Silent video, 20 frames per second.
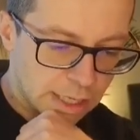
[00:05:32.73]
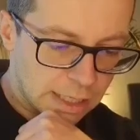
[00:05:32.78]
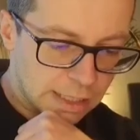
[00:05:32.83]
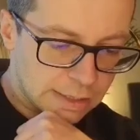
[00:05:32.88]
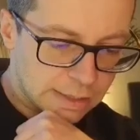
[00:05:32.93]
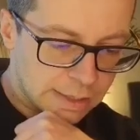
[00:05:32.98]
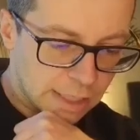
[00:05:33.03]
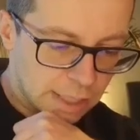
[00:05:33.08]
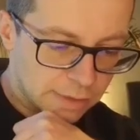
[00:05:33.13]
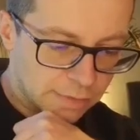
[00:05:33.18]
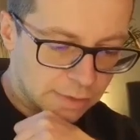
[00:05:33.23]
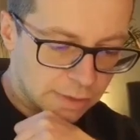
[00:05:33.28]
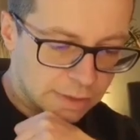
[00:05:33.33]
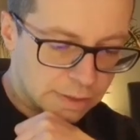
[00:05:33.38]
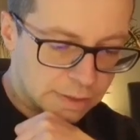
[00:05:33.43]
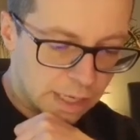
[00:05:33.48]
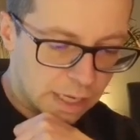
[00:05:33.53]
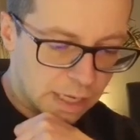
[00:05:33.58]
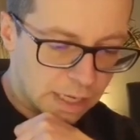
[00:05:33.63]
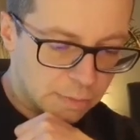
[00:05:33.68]
saving
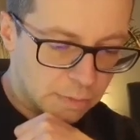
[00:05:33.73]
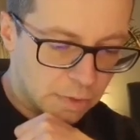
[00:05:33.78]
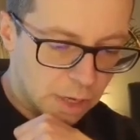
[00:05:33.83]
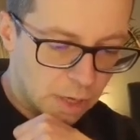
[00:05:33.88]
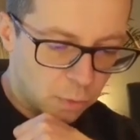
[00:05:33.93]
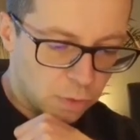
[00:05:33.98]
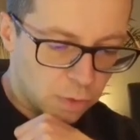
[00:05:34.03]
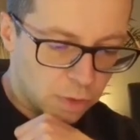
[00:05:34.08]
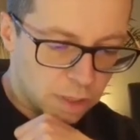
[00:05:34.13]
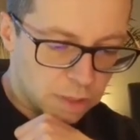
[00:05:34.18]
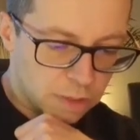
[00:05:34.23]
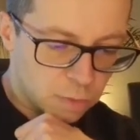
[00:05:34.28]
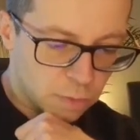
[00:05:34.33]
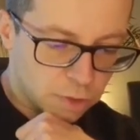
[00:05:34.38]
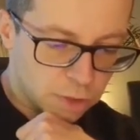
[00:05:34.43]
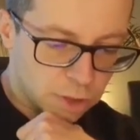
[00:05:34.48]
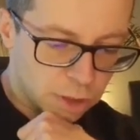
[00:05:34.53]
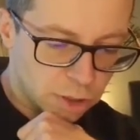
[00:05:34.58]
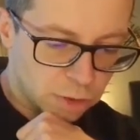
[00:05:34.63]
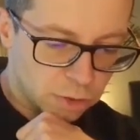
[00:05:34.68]
time we are
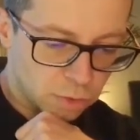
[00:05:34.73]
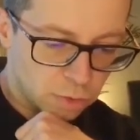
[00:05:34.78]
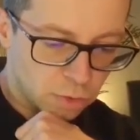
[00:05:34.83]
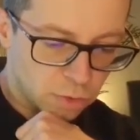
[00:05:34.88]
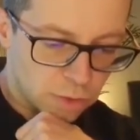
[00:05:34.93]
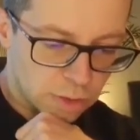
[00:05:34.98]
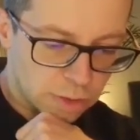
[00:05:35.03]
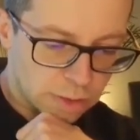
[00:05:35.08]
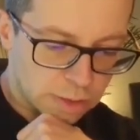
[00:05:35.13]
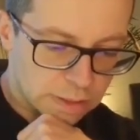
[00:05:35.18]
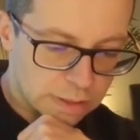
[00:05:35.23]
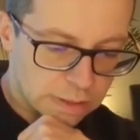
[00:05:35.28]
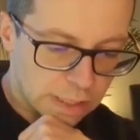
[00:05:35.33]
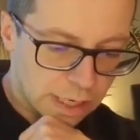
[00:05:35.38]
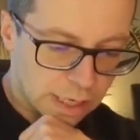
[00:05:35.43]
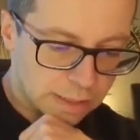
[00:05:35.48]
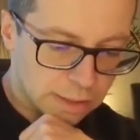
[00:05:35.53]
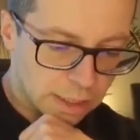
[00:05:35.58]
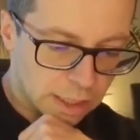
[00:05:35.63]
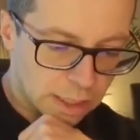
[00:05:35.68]
switching to
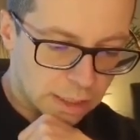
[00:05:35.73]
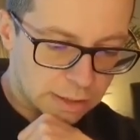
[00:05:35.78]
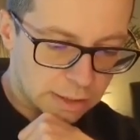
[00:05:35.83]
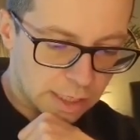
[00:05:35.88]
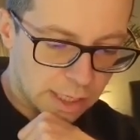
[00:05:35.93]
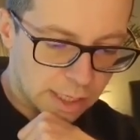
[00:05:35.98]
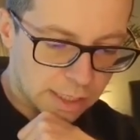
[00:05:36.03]
standard